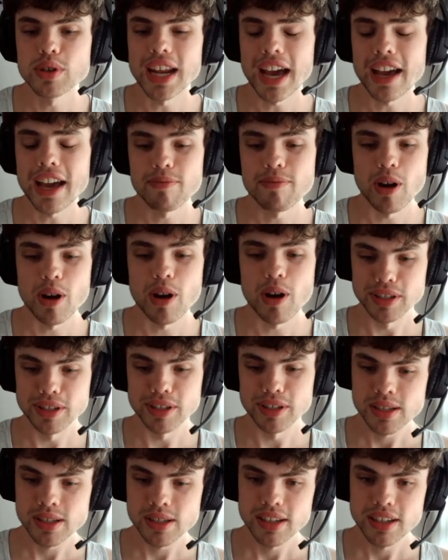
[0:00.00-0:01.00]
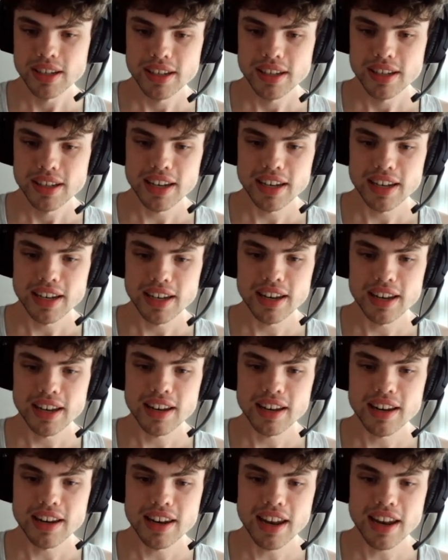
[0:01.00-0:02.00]
Dive Bombings.
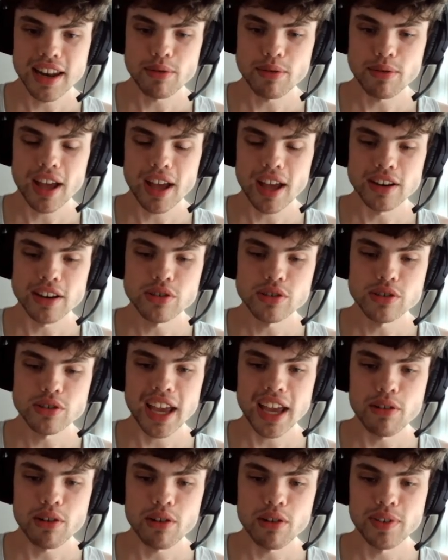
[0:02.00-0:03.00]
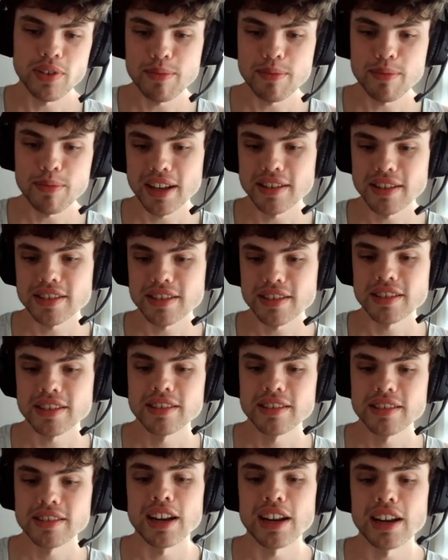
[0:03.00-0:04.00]
Now, I took out a Flampanzer,
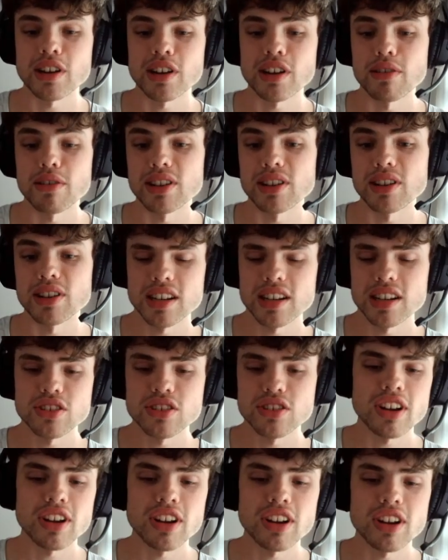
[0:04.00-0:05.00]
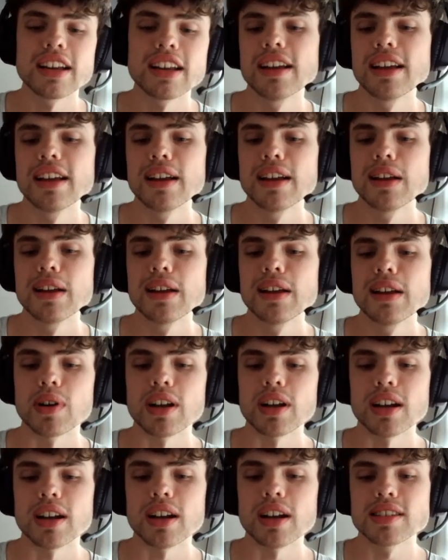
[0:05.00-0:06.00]
I took out a Sudden Strike,
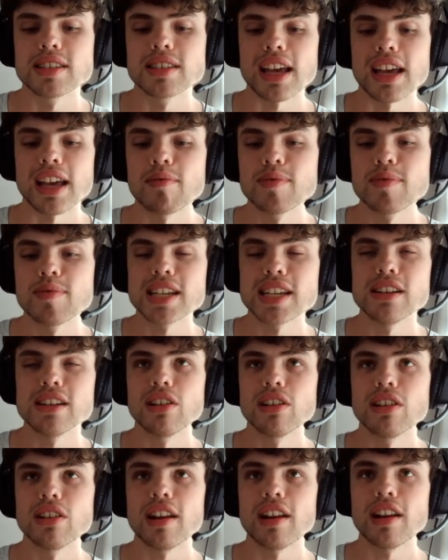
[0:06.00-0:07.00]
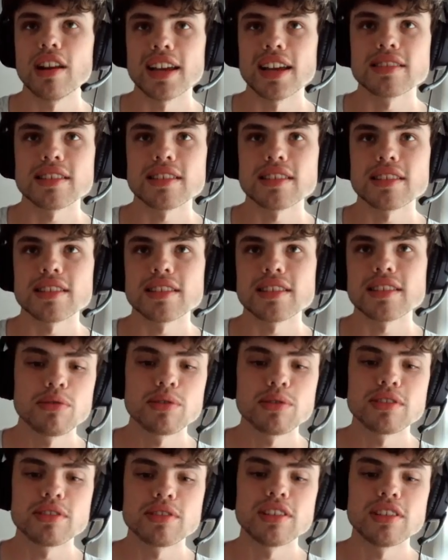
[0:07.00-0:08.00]
because I've seen a lot less aggro,
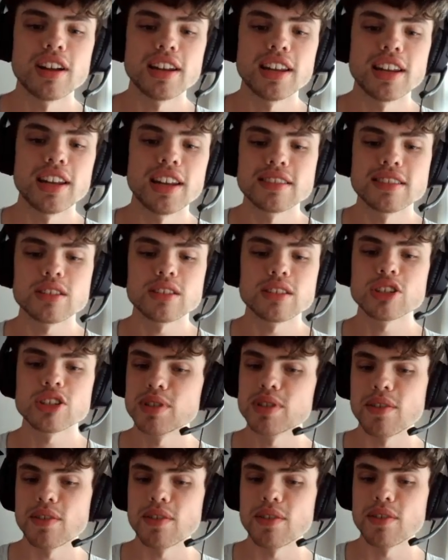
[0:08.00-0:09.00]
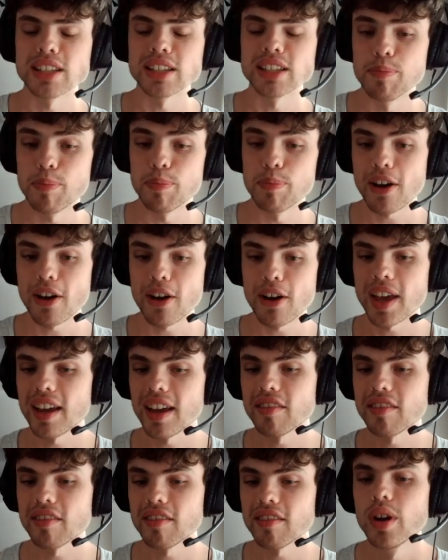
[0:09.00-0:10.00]
there's a lot less specifically buff
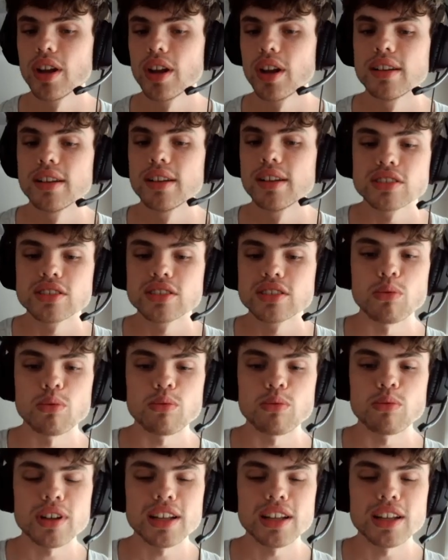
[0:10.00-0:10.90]
aggro, so